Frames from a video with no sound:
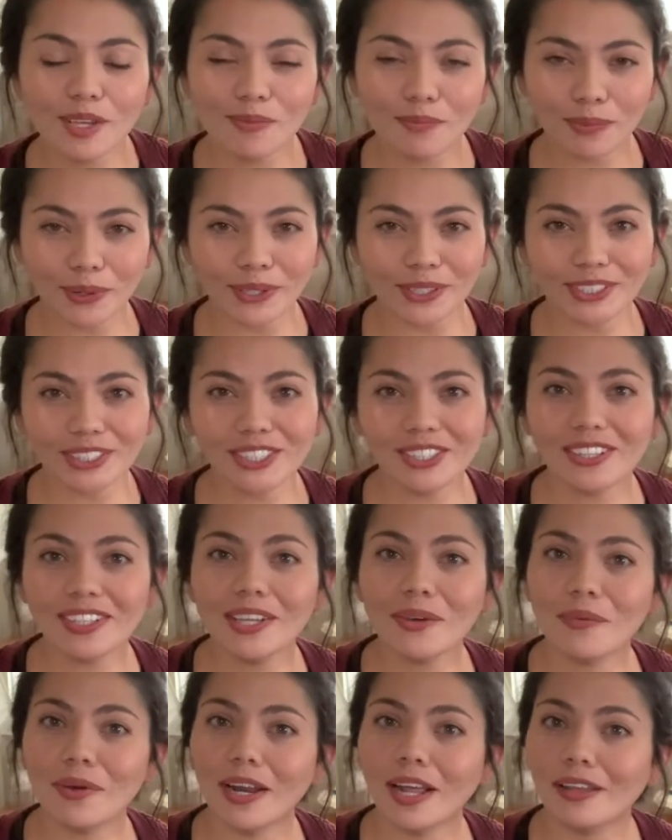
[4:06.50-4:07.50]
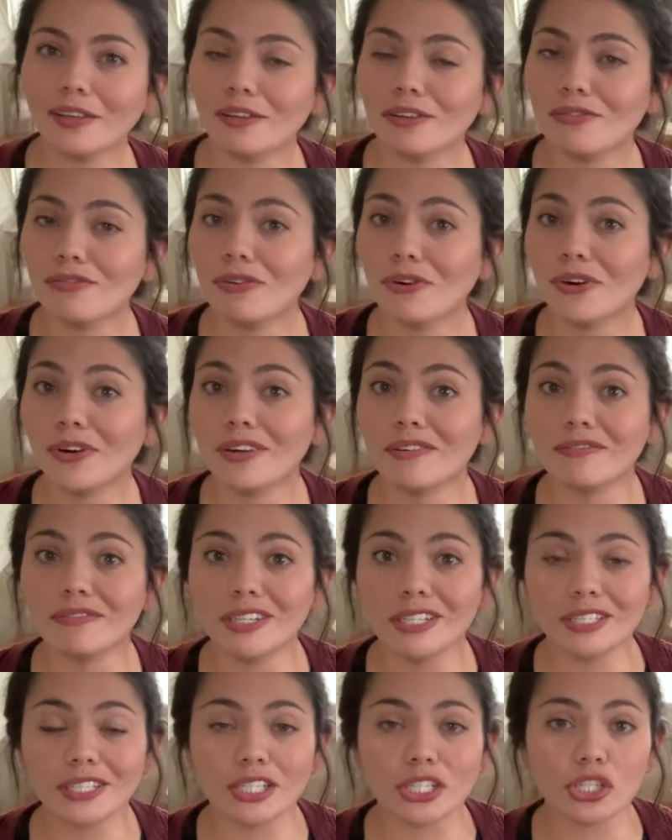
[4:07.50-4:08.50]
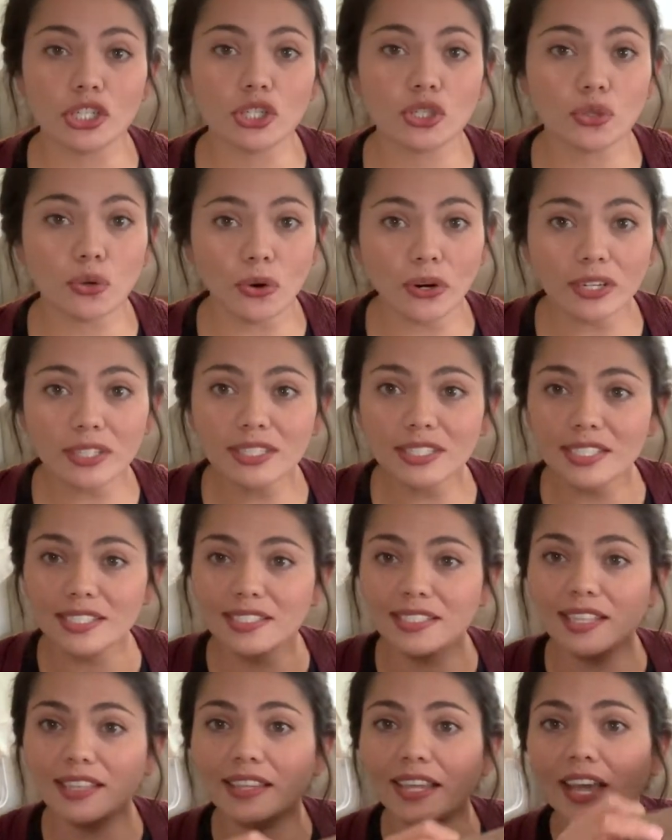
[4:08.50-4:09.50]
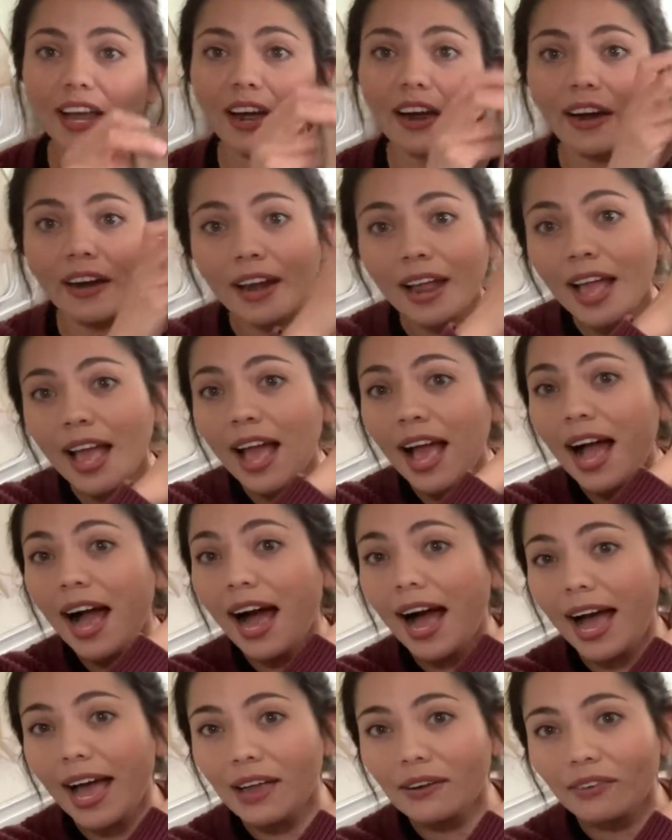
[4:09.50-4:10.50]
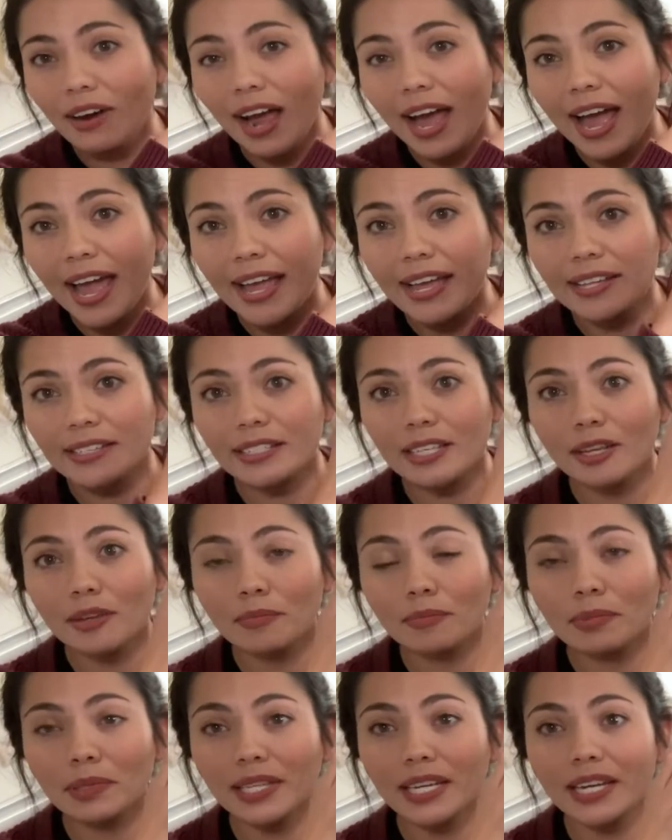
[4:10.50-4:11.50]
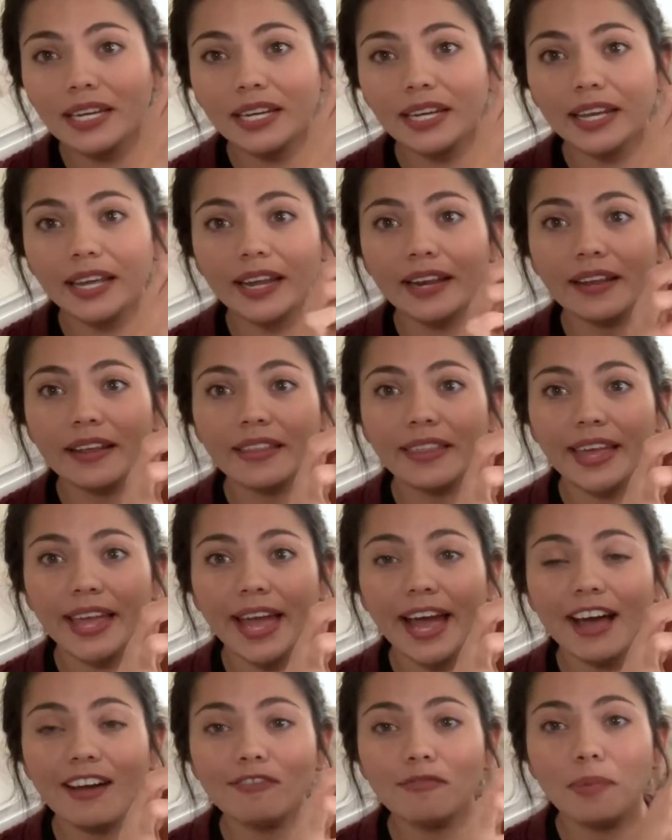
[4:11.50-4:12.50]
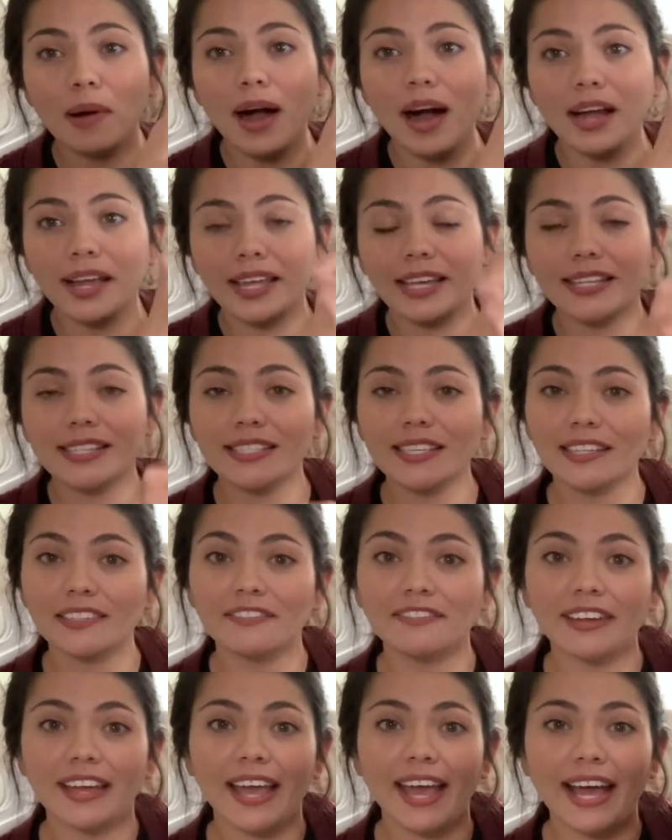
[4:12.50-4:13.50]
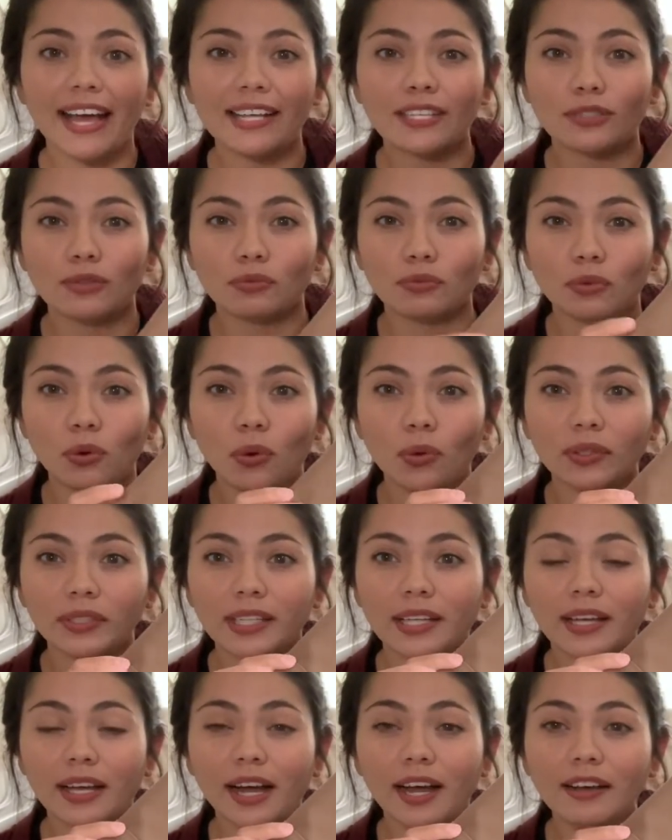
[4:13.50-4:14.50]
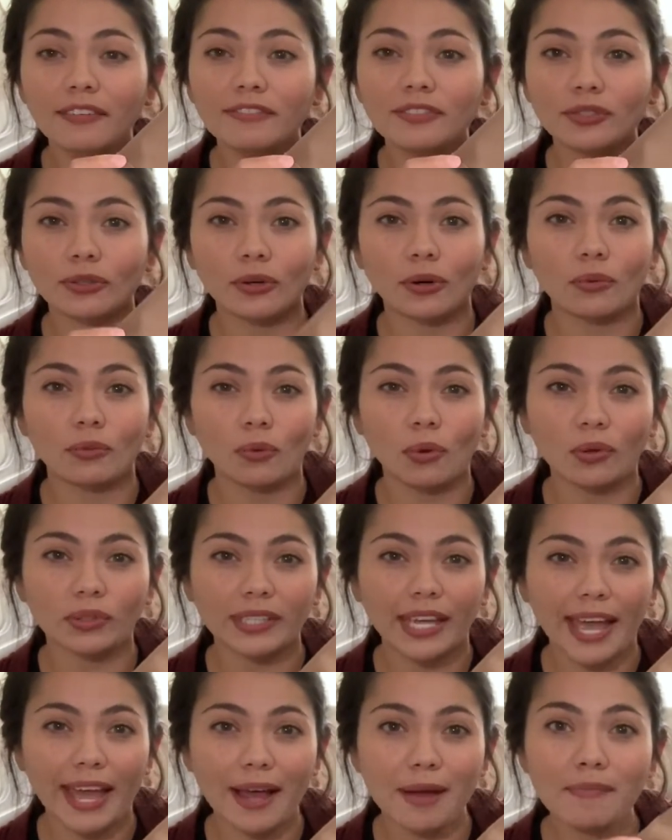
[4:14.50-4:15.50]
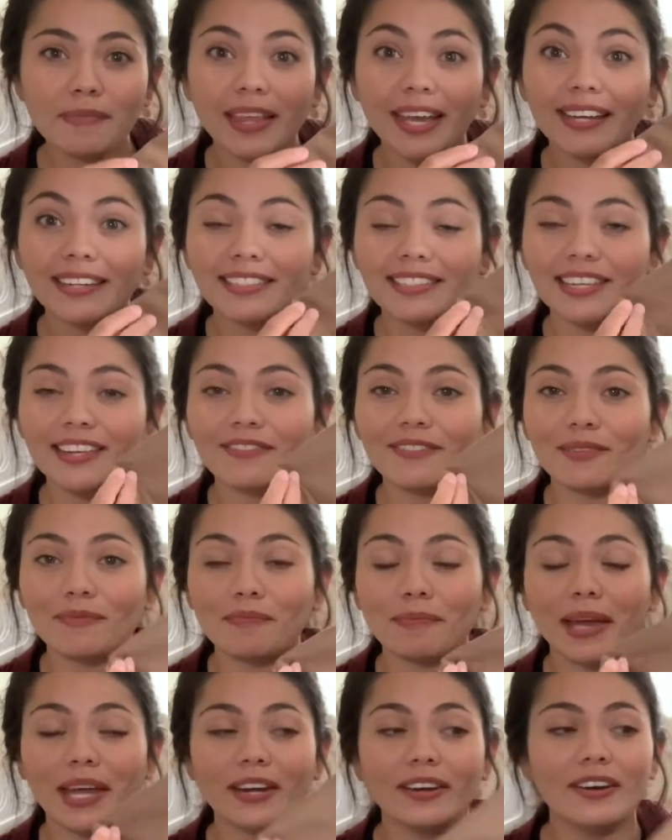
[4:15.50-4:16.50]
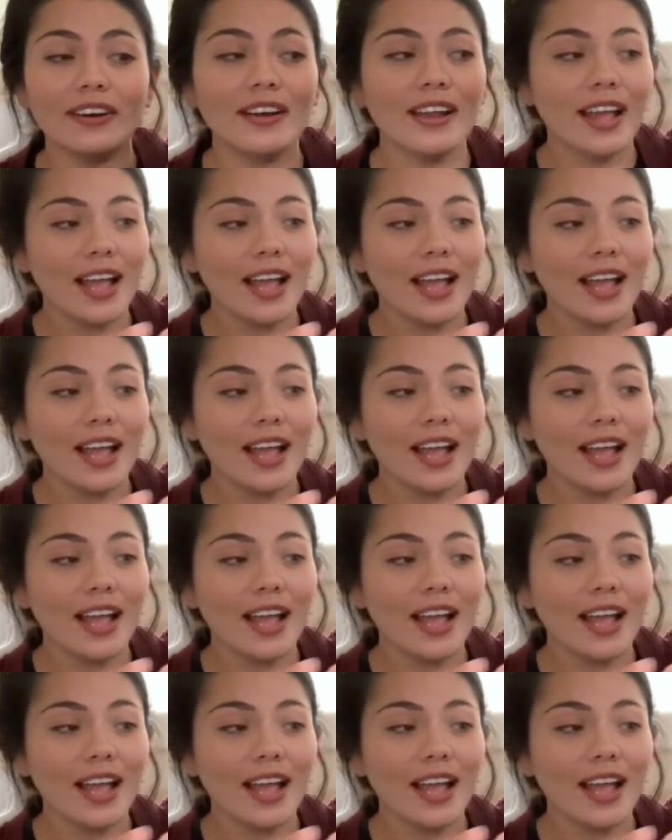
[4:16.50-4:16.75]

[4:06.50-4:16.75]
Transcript: Personally, what I look for in vintage shorts is that they are high rise, pleated, they have pockets, and if it has rolled cuffs or a rolled hem, that is even better.